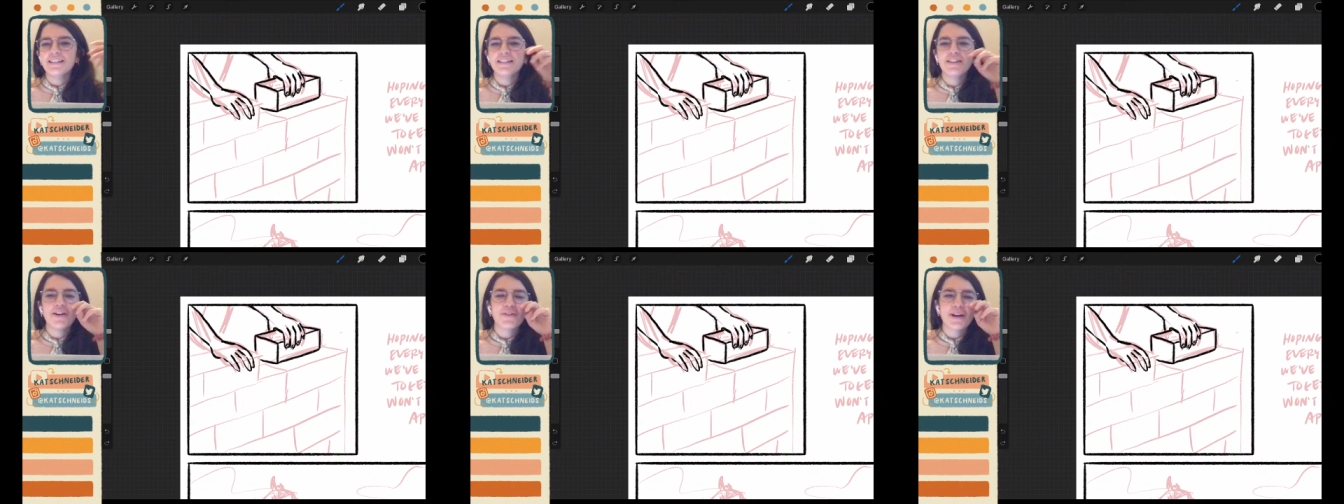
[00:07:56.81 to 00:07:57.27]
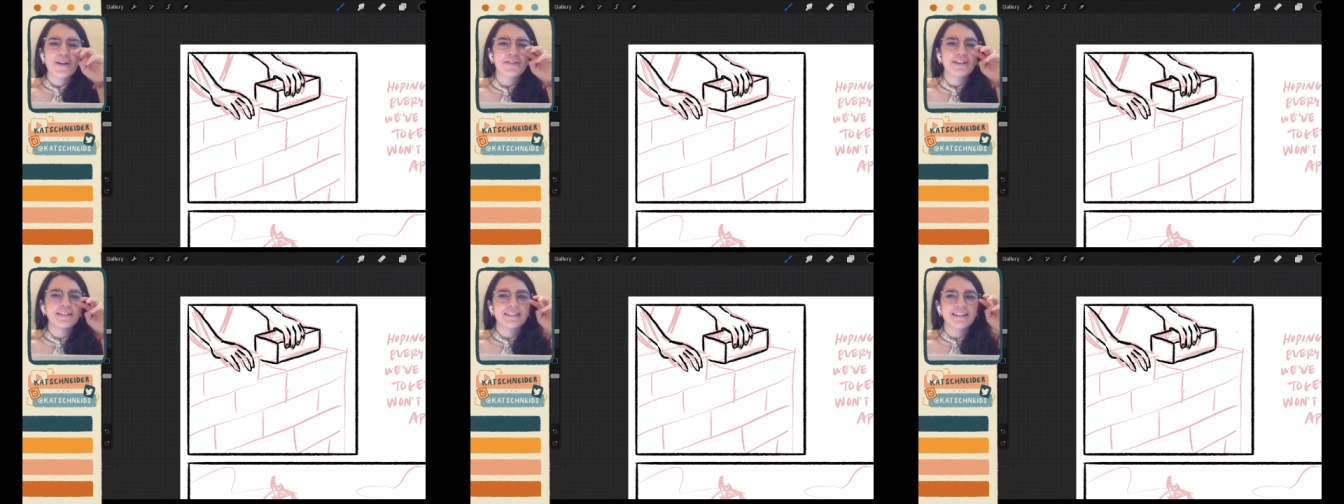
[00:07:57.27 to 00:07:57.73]
No, not
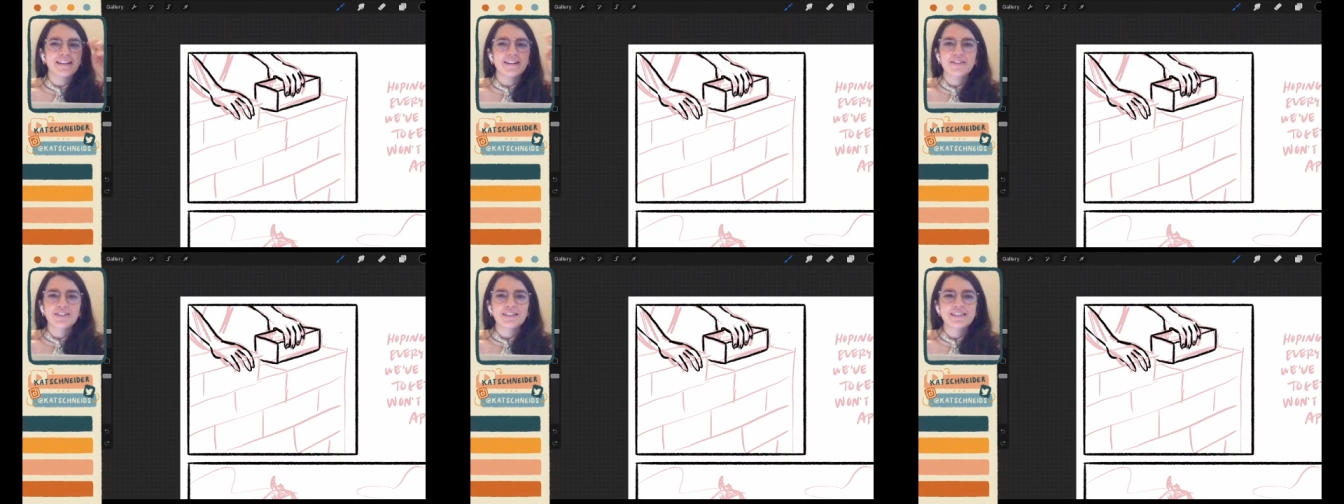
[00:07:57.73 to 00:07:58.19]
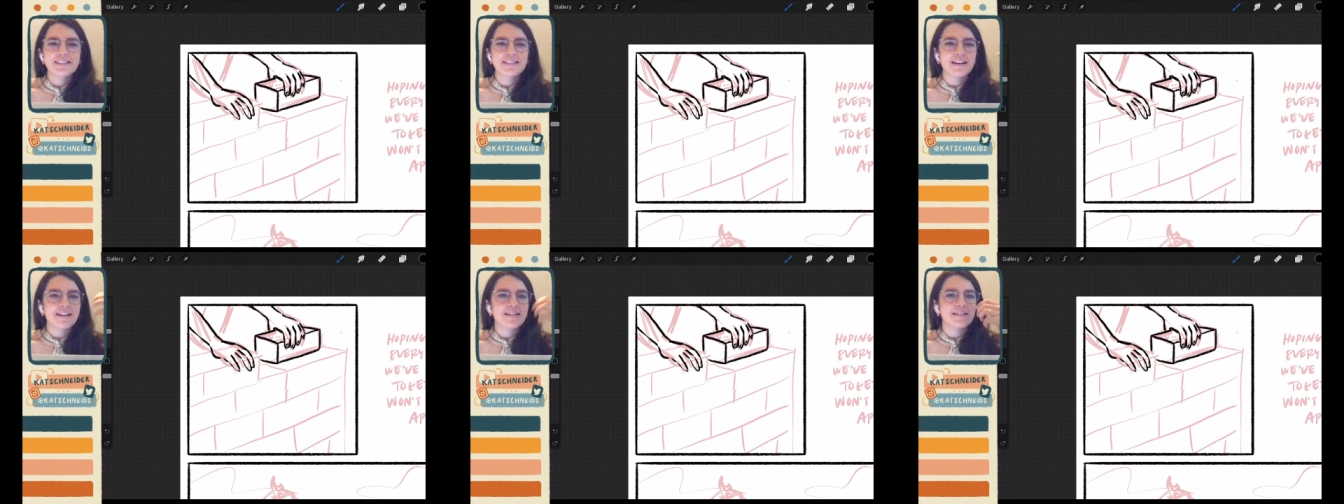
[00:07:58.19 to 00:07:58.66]
really, or at least
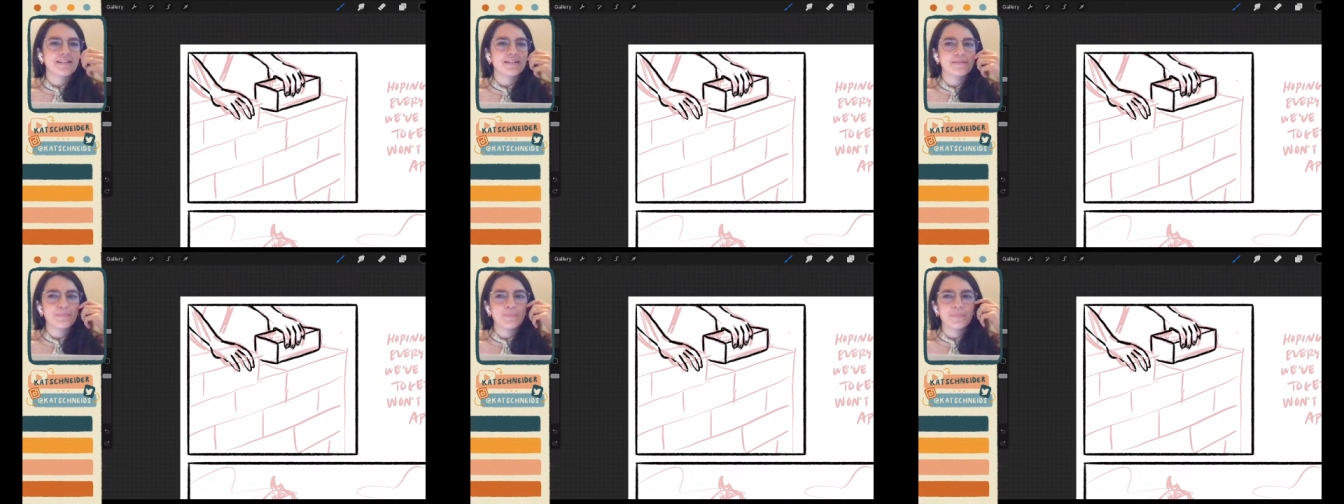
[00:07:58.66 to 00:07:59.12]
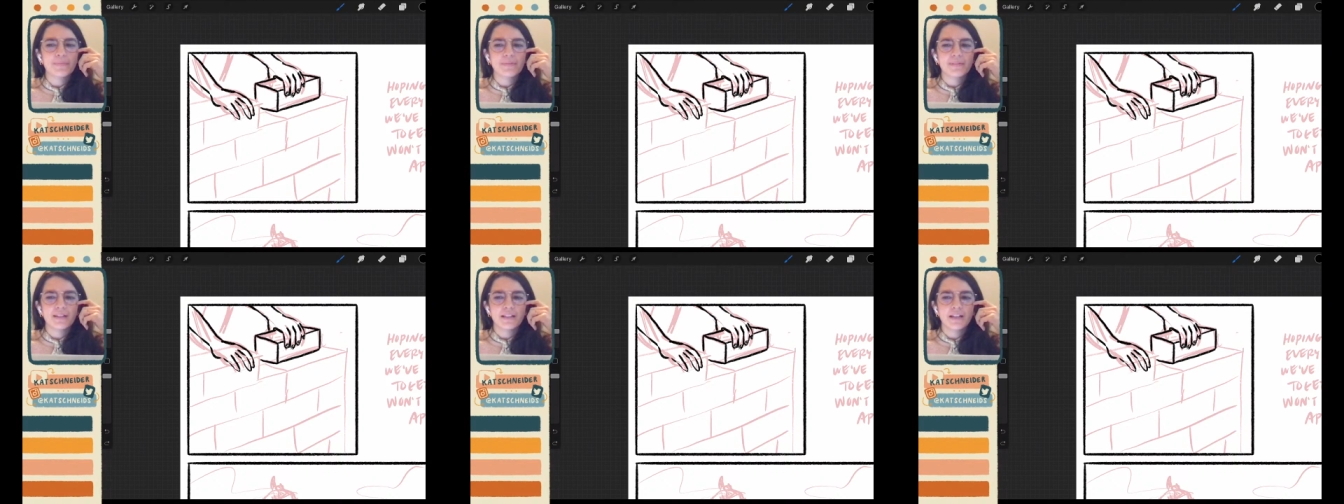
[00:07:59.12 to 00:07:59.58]
not on
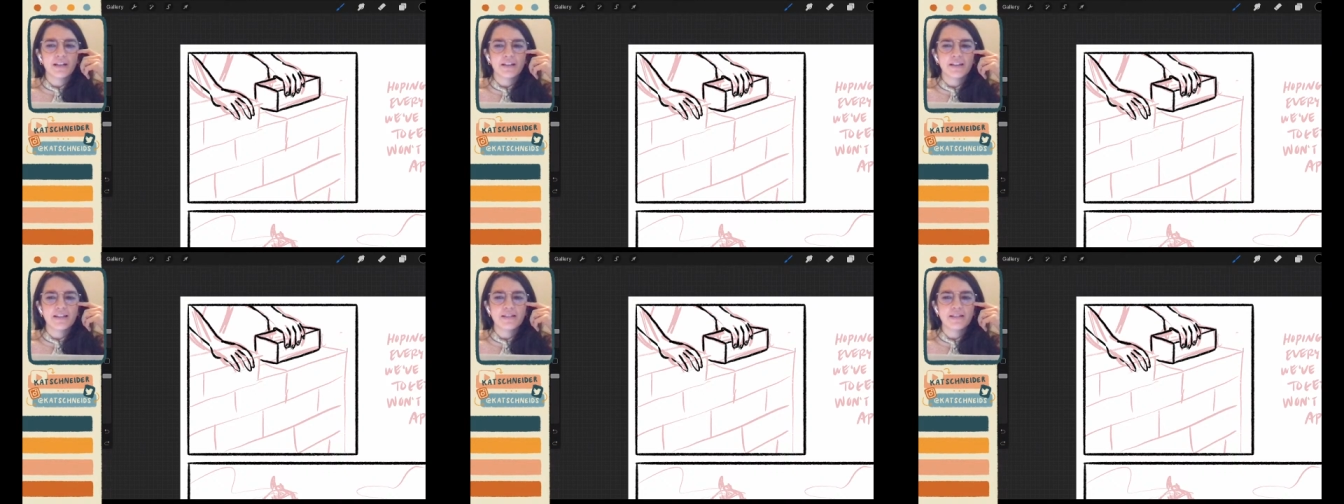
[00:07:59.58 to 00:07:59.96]
the